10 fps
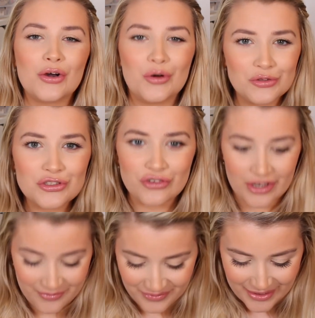
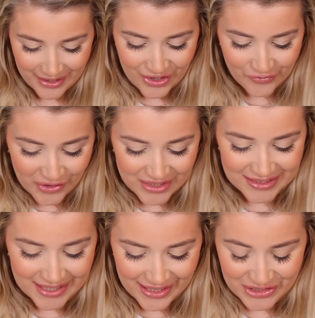ultra
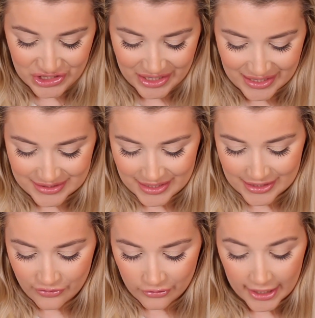versatile shades in
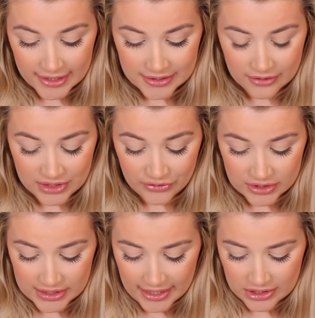a variety of
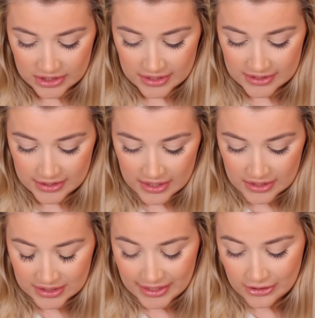different textures
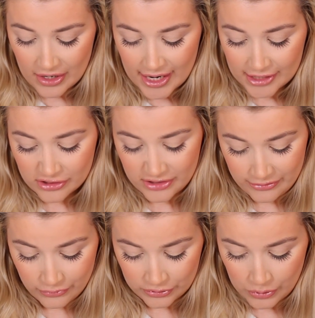to let your artistry
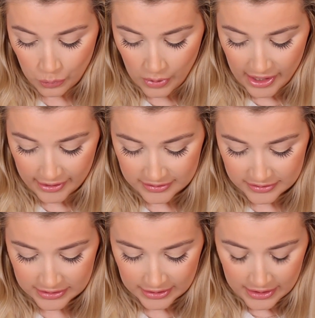run
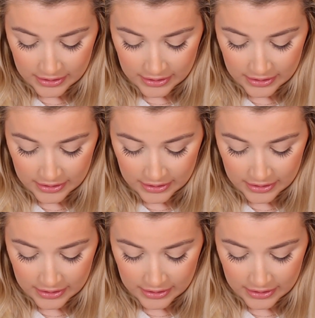wild.